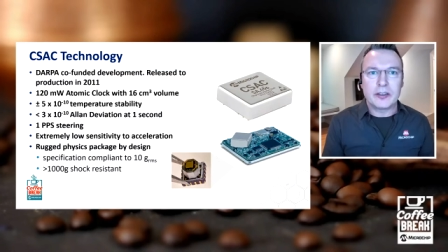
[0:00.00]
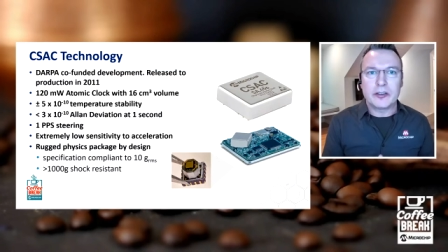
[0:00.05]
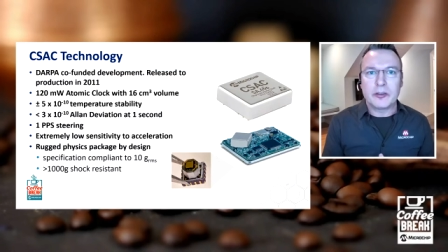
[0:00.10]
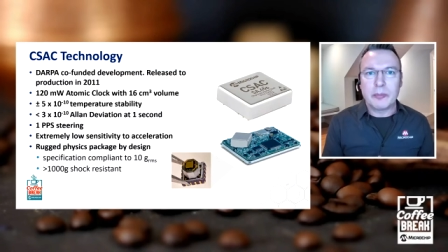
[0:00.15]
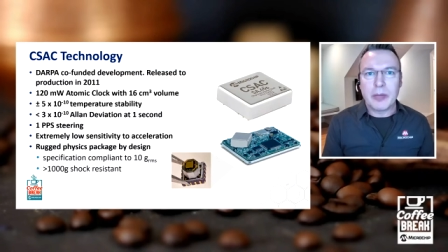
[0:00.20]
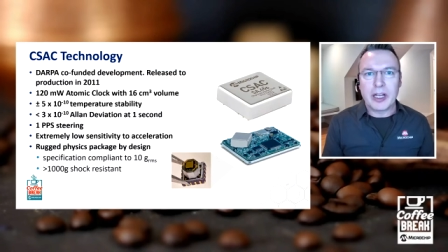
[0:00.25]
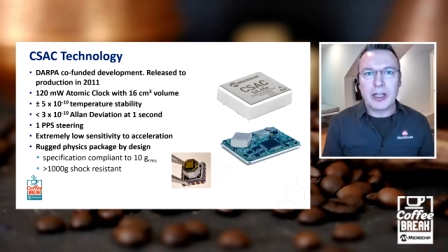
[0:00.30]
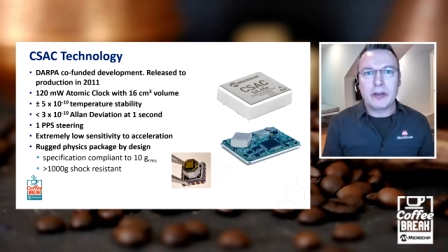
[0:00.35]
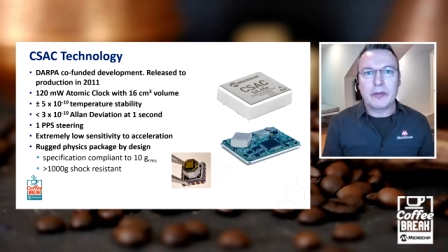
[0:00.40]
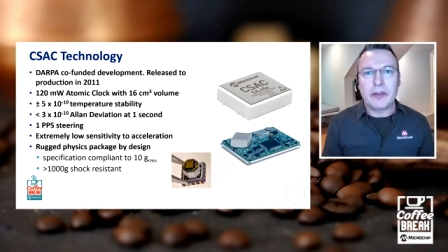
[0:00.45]

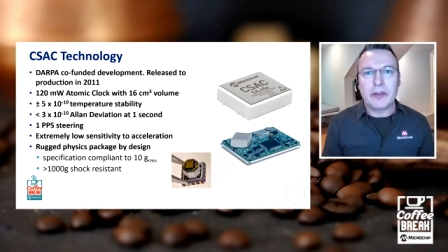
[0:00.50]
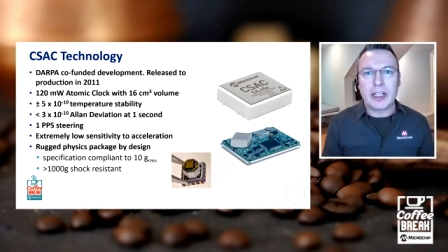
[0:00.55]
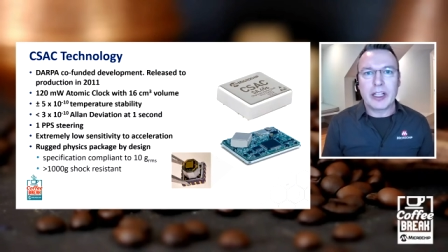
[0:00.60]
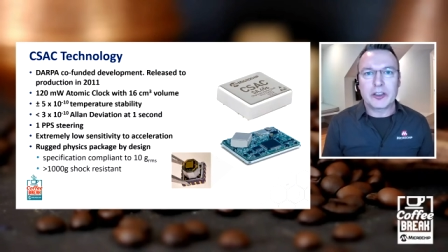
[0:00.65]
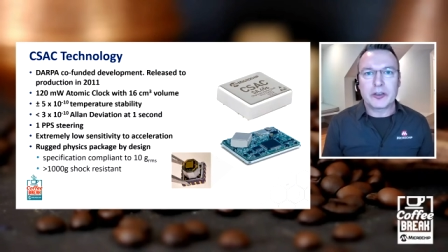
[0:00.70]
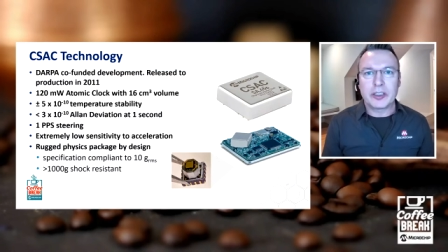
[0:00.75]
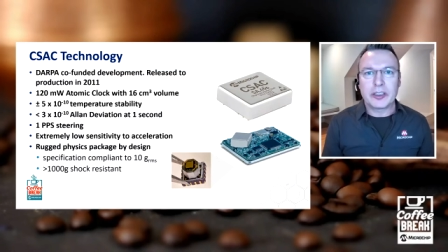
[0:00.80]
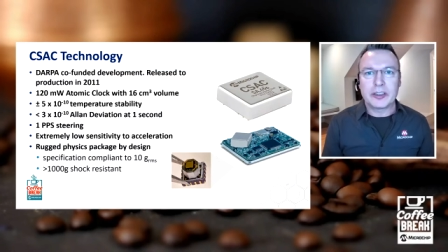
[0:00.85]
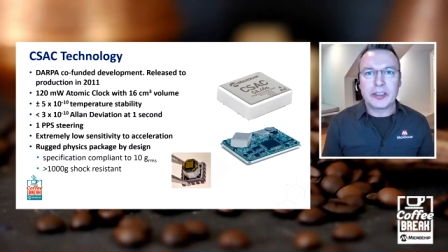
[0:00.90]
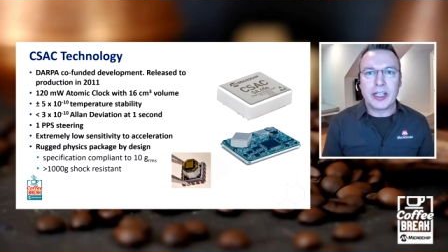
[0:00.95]

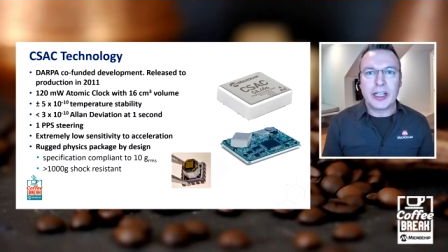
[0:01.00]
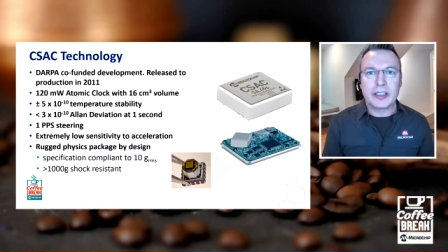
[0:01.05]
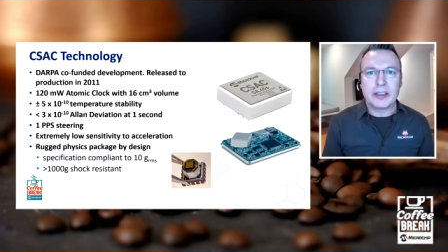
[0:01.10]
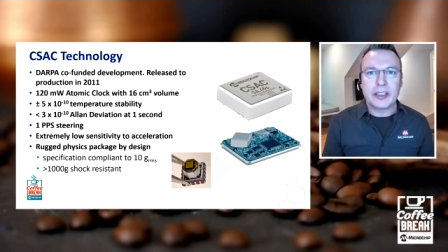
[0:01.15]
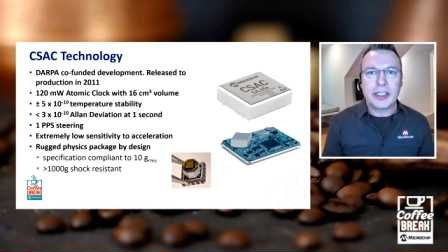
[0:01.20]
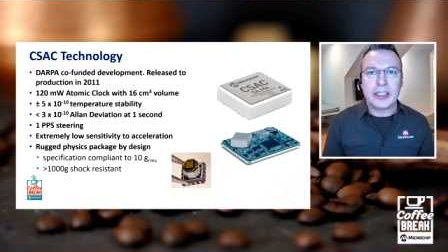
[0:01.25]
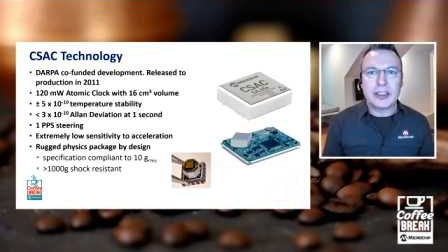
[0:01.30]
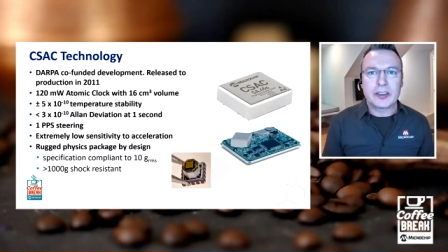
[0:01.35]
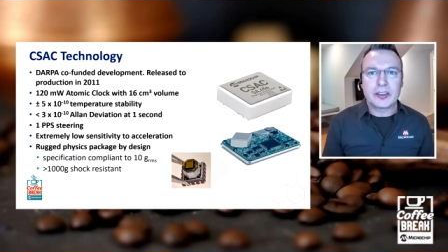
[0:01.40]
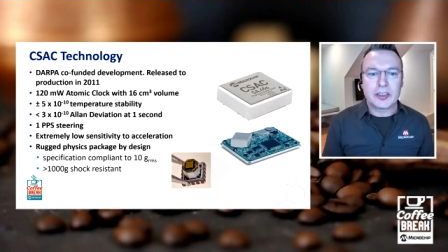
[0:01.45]
manufacturing
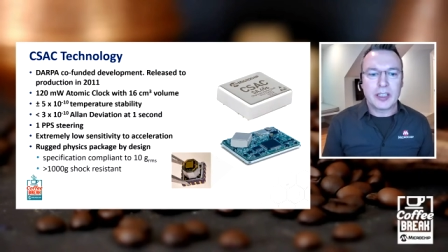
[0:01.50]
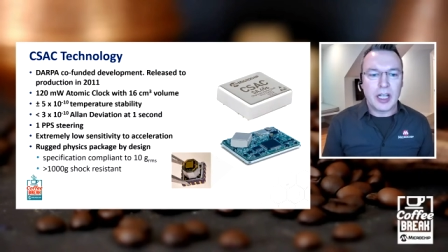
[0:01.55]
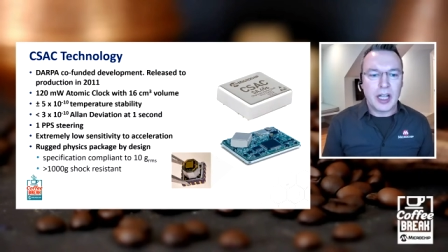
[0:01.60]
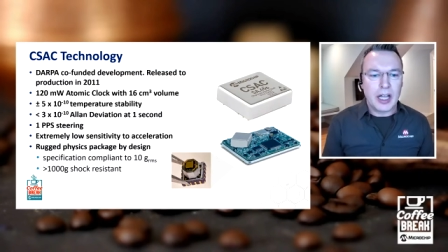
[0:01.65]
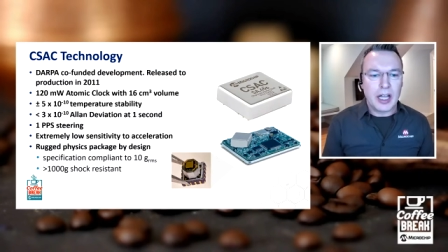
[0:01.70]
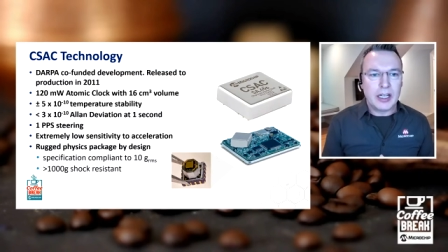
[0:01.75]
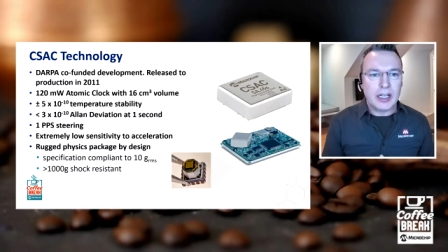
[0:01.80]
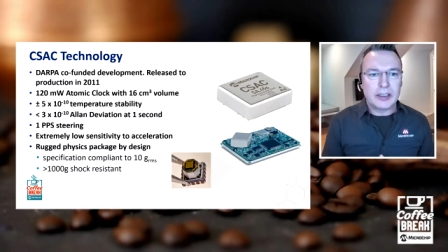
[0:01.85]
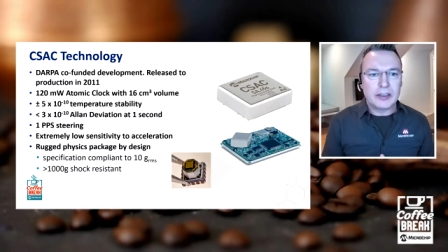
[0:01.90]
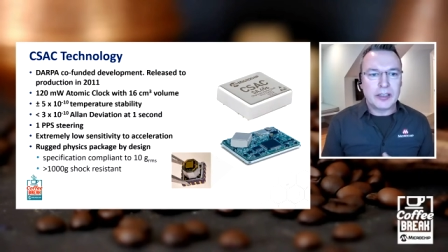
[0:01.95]
techniques
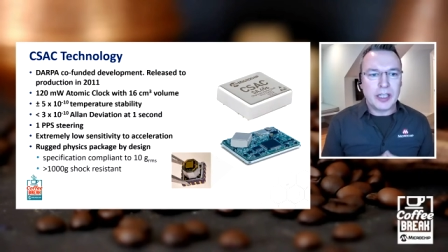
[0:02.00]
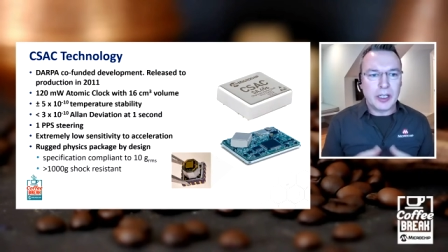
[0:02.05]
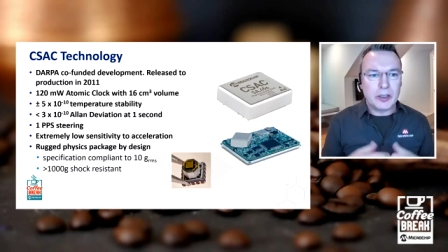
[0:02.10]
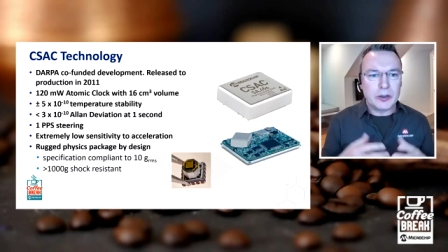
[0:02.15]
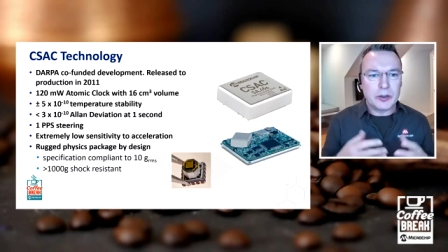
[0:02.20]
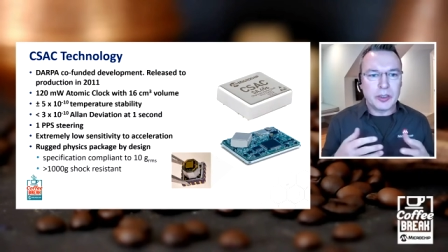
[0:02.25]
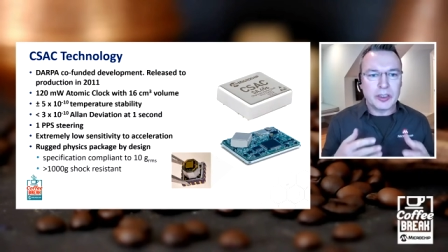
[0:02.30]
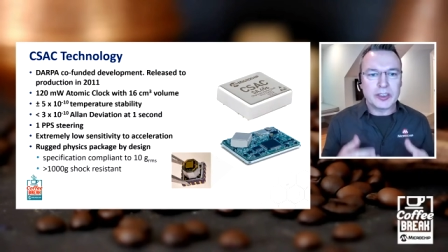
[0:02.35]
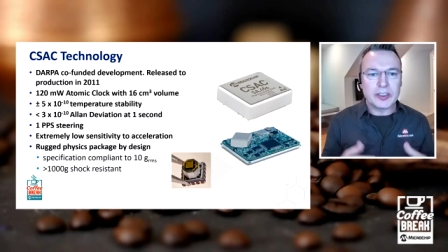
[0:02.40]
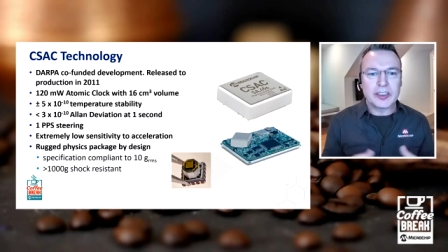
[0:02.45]
down to
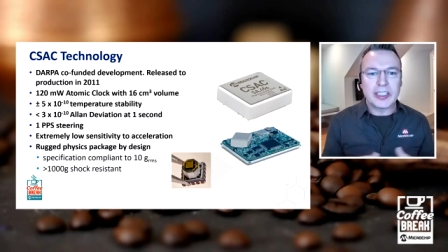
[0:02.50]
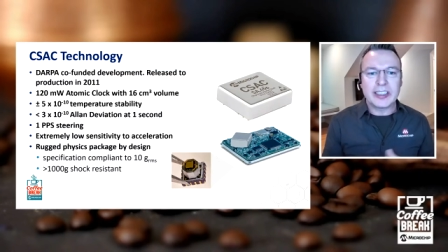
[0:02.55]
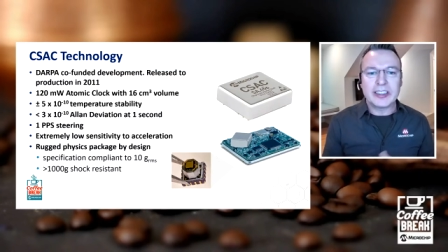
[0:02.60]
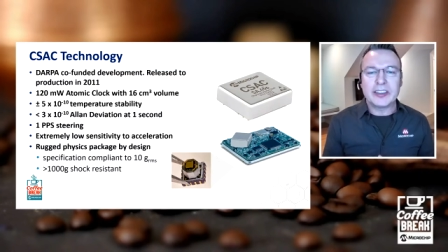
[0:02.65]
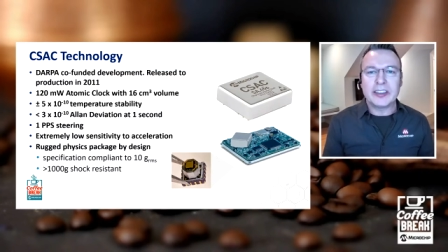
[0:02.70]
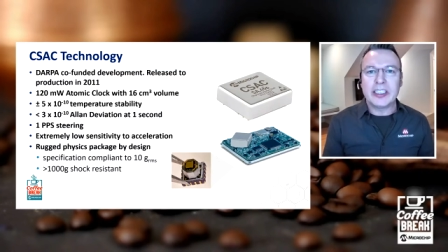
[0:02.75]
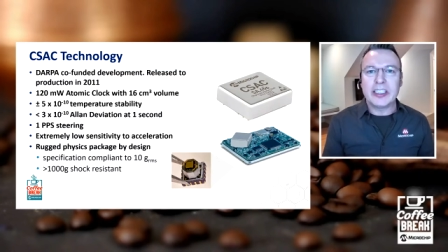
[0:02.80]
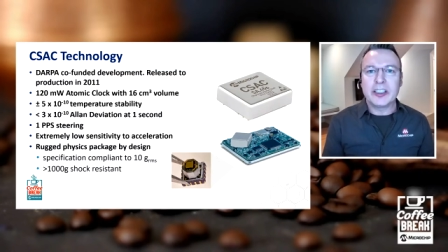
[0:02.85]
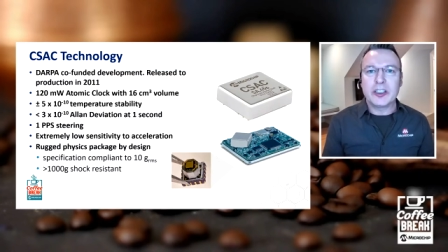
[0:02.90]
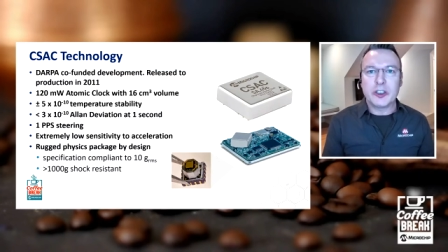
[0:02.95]
a
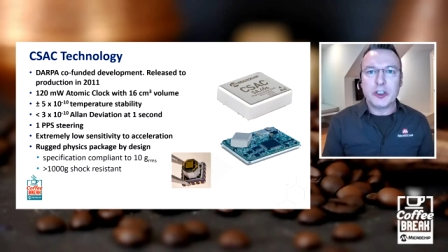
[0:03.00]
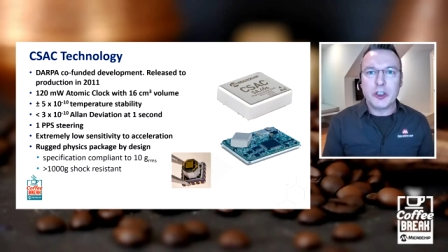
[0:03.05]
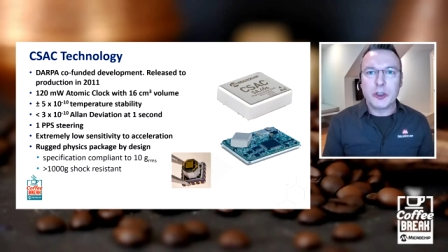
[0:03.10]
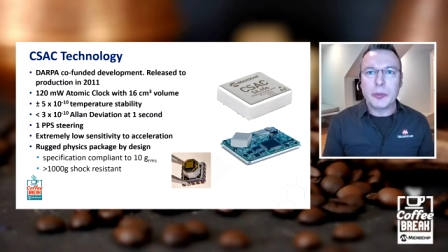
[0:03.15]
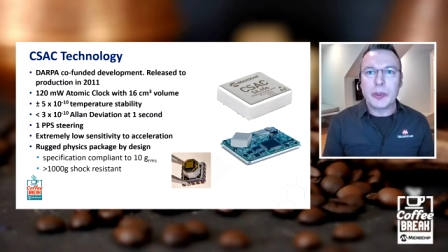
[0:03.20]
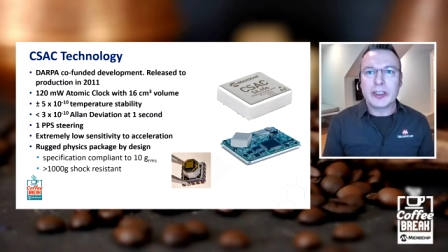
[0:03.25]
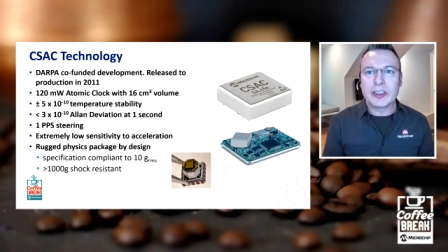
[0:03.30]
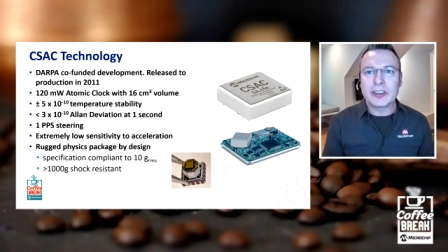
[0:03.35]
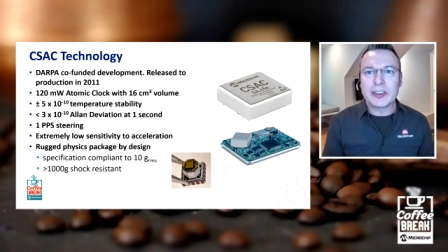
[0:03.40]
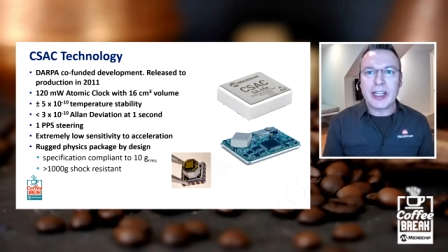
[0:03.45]
16
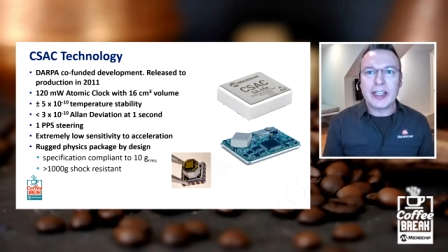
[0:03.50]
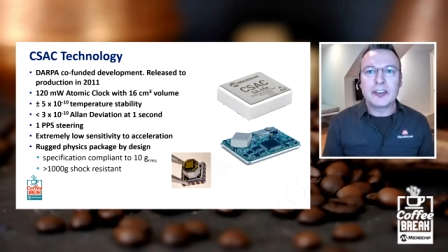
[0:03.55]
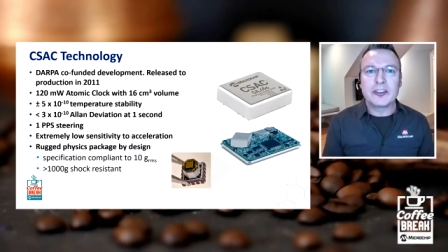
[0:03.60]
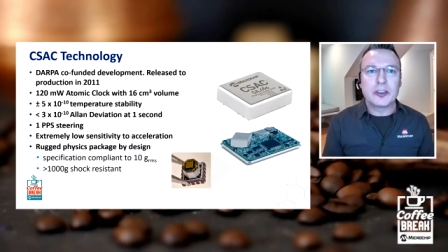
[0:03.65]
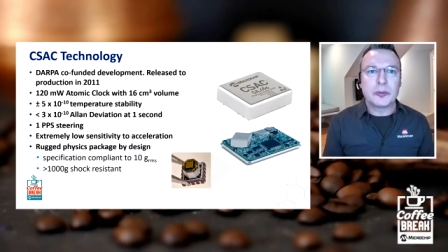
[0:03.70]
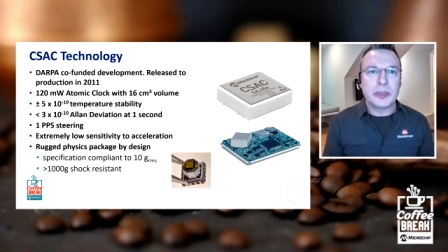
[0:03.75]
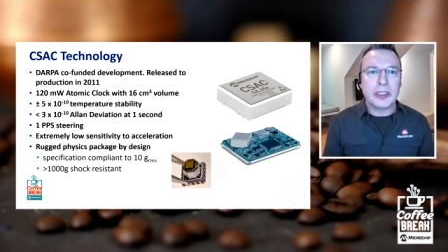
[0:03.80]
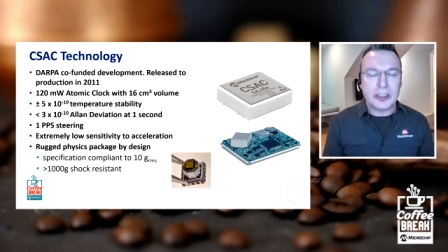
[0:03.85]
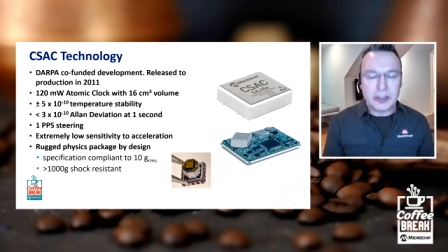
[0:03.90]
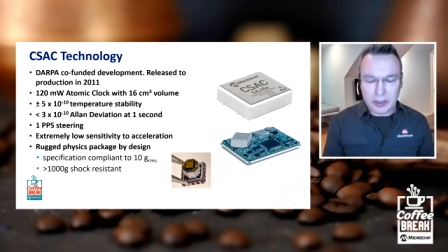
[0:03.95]
cubic
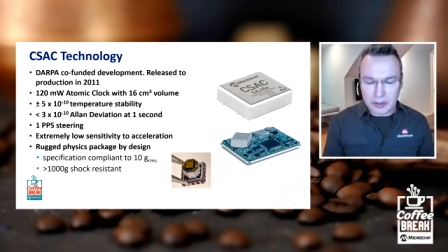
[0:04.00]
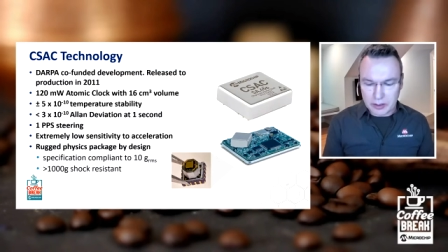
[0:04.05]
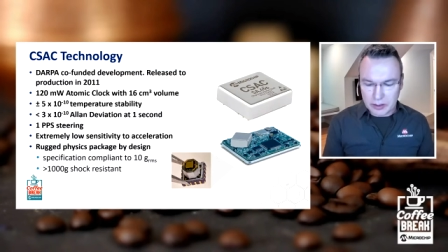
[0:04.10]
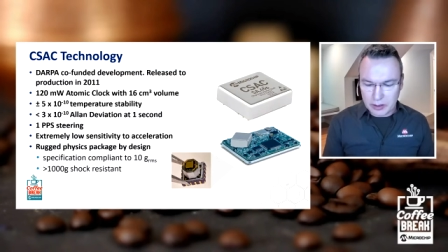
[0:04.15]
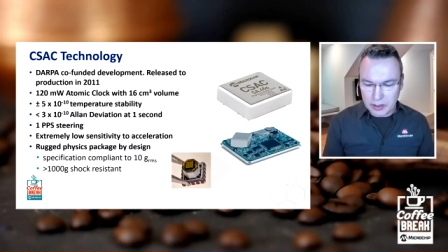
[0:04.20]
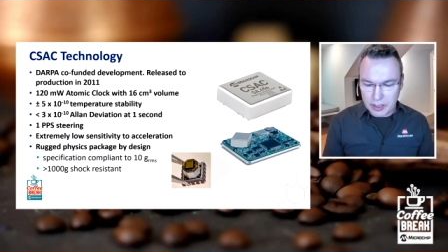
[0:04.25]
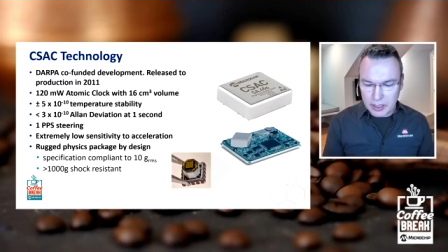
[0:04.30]
centimeter